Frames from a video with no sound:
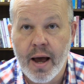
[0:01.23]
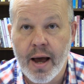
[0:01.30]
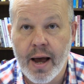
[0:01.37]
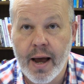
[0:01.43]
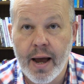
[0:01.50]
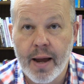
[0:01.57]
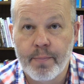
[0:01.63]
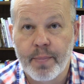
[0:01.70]

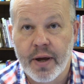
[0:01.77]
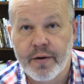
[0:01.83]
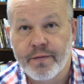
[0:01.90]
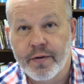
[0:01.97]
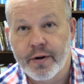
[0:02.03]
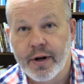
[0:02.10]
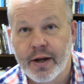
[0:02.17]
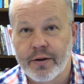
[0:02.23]
Hi,
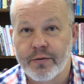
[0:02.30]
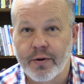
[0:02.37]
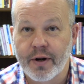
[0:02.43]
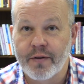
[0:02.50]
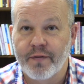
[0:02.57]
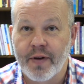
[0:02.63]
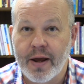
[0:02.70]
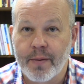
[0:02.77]
Bedford
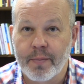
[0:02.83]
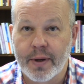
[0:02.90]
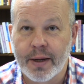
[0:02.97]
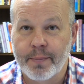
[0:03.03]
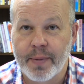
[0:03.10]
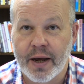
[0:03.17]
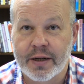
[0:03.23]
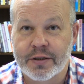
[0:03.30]
Nazarene family.
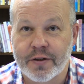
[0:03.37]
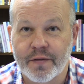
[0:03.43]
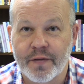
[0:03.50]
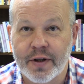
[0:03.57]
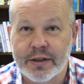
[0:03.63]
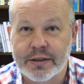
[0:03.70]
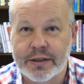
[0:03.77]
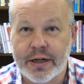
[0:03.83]
Pastor
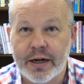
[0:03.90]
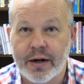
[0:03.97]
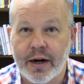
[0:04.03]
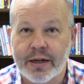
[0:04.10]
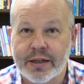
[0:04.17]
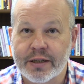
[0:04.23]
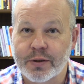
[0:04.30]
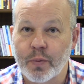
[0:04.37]
Vince here.
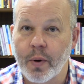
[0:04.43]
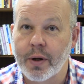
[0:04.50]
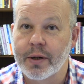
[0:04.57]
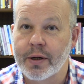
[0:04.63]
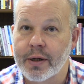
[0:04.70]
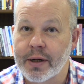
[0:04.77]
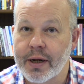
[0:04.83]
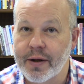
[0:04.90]
I just want
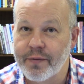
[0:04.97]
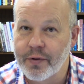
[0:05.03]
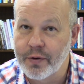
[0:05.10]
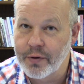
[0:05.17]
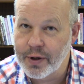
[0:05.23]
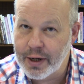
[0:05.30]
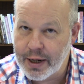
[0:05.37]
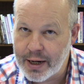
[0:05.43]
to give
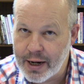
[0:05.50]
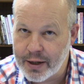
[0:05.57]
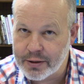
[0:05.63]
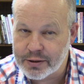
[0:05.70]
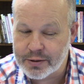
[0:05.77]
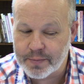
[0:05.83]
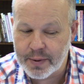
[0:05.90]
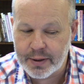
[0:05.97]
you an
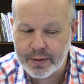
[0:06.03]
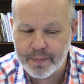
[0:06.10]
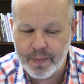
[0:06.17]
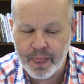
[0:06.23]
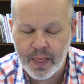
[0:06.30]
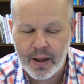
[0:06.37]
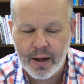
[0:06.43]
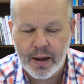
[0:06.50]
announcement.
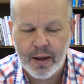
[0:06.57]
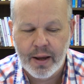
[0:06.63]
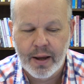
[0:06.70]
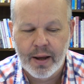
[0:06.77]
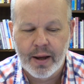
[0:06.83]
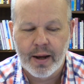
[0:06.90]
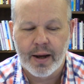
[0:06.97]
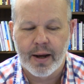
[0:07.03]

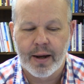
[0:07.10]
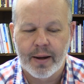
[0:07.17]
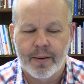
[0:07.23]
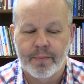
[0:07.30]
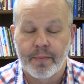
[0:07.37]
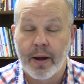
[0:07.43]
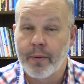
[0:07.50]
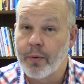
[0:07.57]

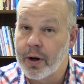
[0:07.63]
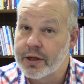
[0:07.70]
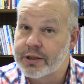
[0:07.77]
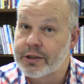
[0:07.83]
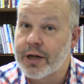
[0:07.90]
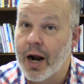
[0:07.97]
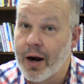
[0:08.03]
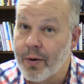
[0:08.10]
I want to
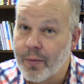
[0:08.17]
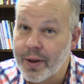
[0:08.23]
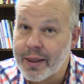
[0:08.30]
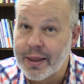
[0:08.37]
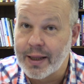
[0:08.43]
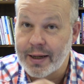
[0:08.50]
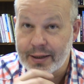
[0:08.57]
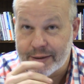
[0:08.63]
start
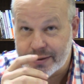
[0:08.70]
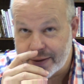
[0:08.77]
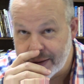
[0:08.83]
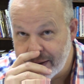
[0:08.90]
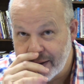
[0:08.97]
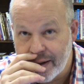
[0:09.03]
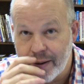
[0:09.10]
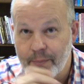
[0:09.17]
with this,
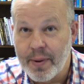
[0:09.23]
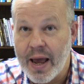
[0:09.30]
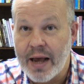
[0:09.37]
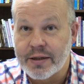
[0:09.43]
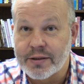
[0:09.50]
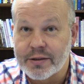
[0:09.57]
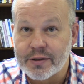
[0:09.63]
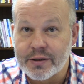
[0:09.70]
a
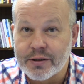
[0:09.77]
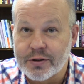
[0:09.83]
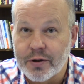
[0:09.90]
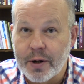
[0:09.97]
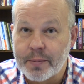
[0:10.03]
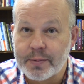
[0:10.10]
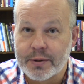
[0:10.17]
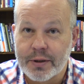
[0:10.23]
passage of
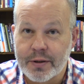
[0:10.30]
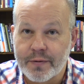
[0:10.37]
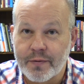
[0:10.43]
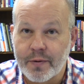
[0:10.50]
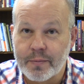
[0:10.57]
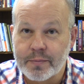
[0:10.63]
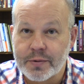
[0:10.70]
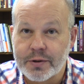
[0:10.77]
scripture
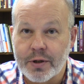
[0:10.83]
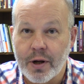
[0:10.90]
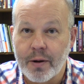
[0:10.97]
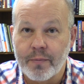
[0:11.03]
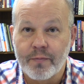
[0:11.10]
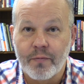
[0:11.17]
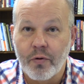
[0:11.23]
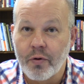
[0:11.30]
from
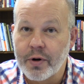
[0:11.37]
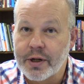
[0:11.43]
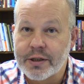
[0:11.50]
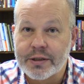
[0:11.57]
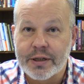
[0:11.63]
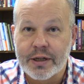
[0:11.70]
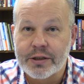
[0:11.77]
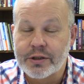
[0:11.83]
Psalm
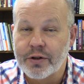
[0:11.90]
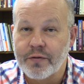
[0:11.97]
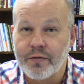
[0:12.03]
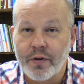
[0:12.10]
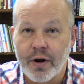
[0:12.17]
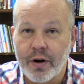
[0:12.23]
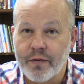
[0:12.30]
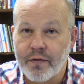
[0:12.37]
46. You're
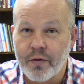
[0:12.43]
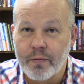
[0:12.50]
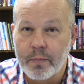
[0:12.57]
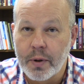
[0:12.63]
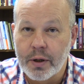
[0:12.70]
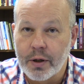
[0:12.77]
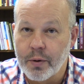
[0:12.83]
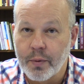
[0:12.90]
very
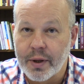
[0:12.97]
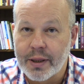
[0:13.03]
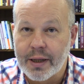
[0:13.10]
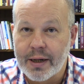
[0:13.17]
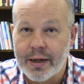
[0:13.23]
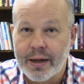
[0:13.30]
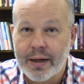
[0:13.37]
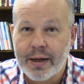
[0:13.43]
familiar with
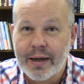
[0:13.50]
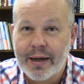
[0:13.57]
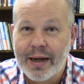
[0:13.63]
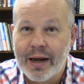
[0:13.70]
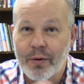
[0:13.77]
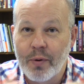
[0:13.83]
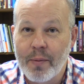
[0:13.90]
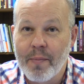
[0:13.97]
it.
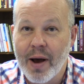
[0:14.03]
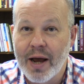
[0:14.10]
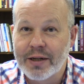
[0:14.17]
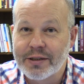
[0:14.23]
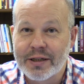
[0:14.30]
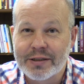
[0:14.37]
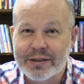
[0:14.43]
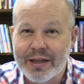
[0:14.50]
It
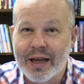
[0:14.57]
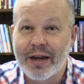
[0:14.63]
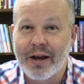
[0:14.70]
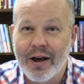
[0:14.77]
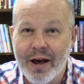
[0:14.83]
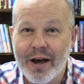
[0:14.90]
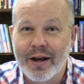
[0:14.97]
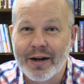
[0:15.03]
reminds us that
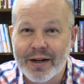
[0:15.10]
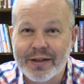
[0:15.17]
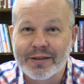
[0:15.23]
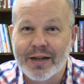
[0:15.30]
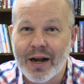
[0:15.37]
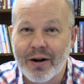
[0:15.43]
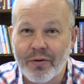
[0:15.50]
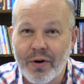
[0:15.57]
God is
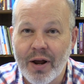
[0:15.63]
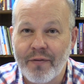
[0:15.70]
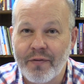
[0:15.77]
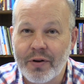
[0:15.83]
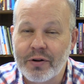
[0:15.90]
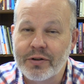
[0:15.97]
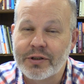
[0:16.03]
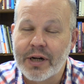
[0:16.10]
our
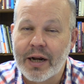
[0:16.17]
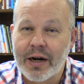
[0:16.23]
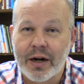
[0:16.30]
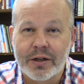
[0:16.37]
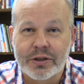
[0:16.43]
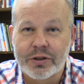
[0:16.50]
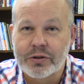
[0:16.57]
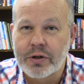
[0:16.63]
refuge and
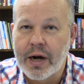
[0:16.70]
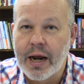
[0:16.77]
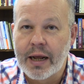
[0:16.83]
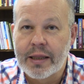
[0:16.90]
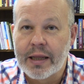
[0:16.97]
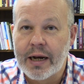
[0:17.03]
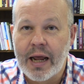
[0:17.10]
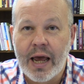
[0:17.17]
our
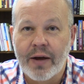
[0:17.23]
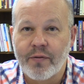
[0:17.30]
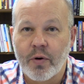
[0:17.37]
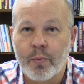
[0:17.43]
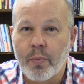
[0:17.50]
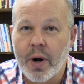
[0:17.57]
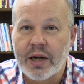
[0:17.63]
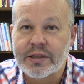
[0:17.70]
strength and
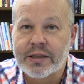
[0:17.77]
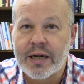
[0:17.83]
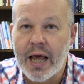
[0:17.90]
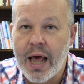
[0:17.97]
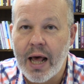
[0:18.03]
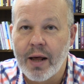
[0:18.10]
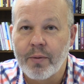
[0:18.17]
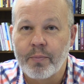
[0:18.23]
ever-present
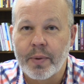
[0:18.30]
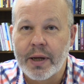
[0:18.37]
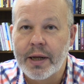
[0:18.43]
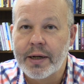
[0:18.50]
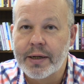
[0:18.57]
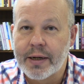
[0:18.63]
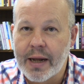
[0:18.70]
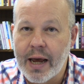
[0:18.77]
help
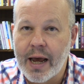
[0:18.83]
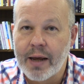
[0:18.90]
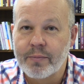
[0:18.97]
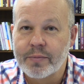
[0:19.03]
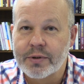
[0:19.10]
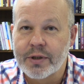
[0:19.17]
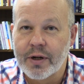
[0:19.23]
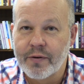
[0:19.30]
in
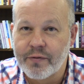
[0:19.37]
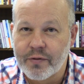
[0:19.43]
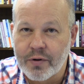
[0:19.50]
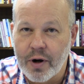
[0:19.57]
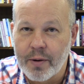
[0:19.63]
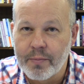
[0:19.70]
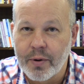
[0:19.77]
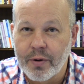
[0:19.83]
times of
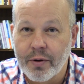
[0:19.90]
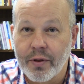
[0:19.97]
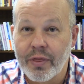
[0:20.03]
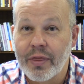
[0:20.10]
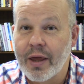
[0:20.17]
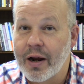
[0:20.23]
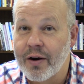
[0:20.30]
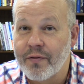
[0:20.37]
trouble.
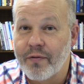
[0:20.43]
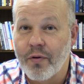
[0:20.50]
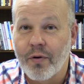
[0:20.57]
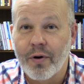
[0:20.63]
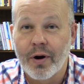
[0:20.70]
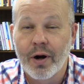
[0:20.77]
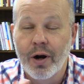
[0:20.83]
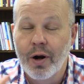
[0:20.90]

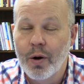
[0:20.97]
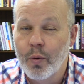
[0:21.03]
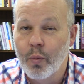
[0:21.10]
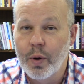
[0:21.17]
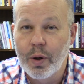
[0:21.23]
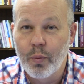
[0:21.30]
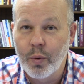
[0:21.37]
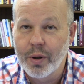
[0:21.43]
Therefore,
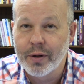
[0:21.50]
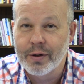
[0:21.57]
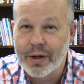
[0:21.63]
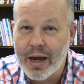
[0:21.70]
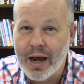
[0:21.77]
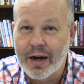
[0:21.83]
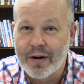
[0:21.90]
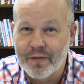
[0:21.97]
we will
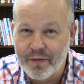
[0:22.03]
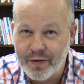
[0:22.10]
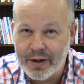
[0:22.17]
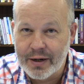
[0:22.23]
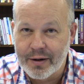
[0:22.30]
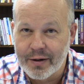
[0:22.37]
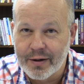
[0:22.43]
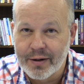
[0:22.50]
not
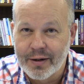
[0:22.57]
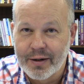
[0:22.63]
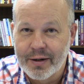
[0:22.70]
fear.